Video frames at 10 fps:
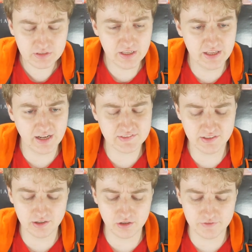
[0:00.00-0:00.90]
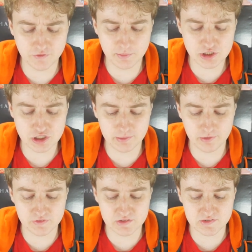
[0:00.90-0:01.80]
It has the little information
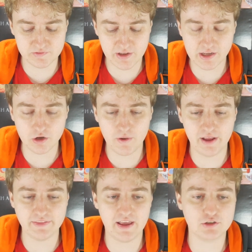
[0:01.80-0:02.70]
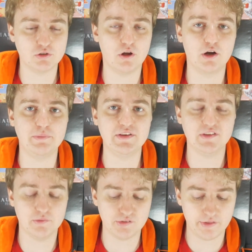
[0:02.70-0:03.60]
about Vincent van Gogh and the actual art piece
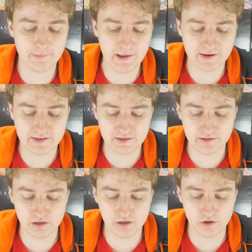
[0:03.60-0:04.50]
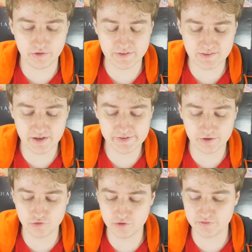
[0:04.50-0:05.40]
that was on the back, on the side here
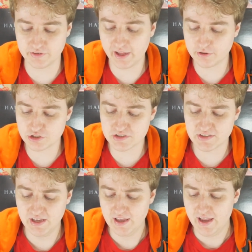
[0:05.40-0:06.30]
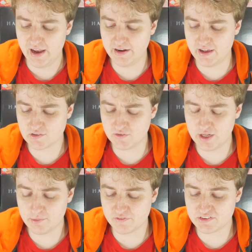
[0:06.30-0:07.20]
in 2 different languages, and it has the
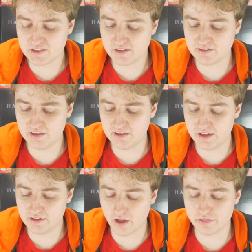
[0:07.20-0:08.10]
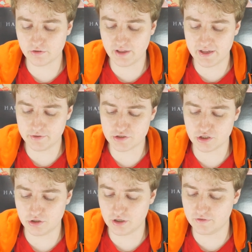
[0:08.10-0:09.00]
name of the set in another language
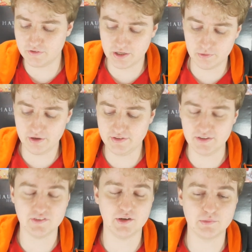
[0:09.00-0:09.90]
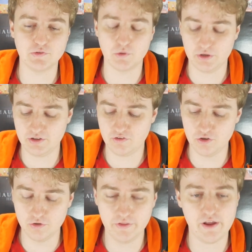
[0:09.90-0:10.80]
along with LEGO Ideas number
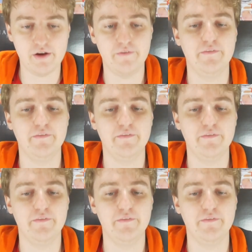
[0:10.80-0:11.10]
42 there.